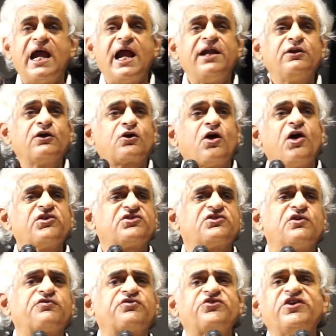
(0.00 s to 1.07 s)
and the
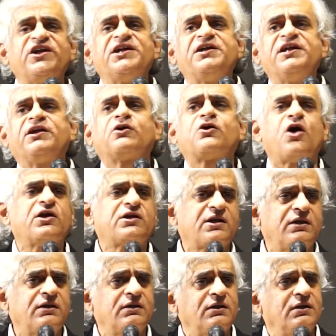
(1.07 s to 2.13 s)
cost of seed in
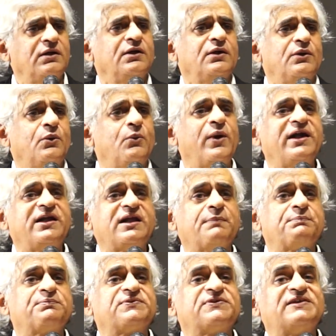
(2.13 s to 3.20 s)
cotton went
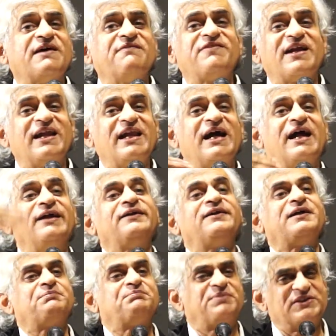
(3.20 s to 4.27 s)
up several
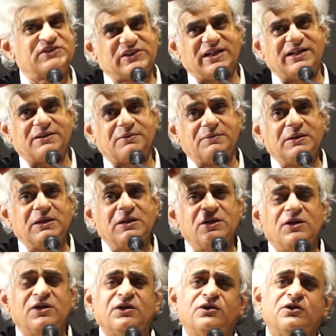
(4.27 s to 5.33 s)

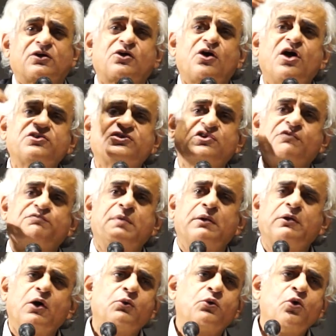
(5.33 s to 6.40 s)
100%. The cost
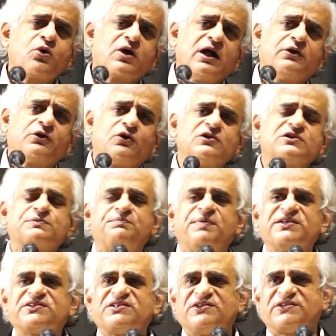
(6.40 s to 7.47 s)
of, now who controls
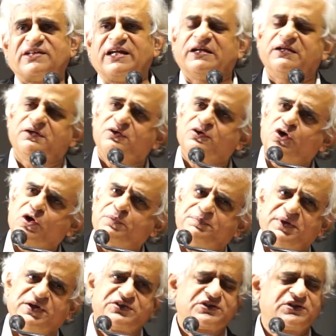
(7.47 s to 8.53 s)
pesticide?
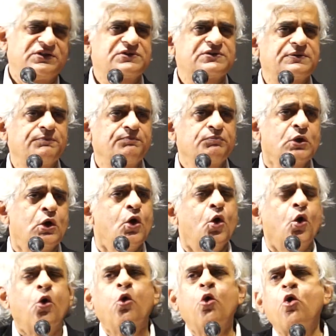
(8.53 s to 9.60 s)
Corporations.
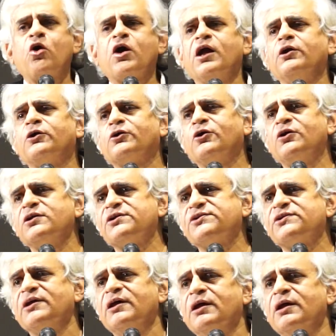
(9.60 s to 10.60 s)
Who controls